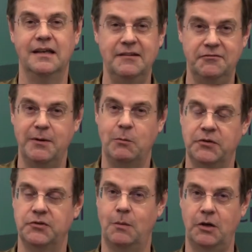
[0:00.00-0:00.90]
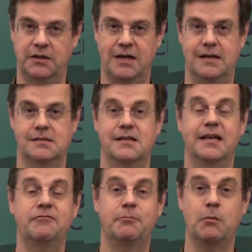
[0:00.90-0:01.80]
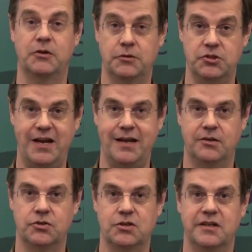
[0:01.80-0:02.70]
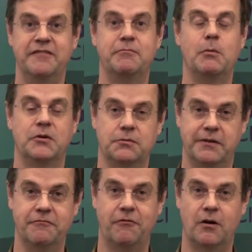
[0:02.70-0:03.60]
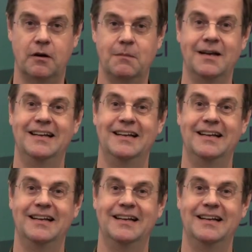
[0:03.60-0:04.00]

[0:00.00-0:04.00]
if we want to modernize, if we want to change, if we want to reform,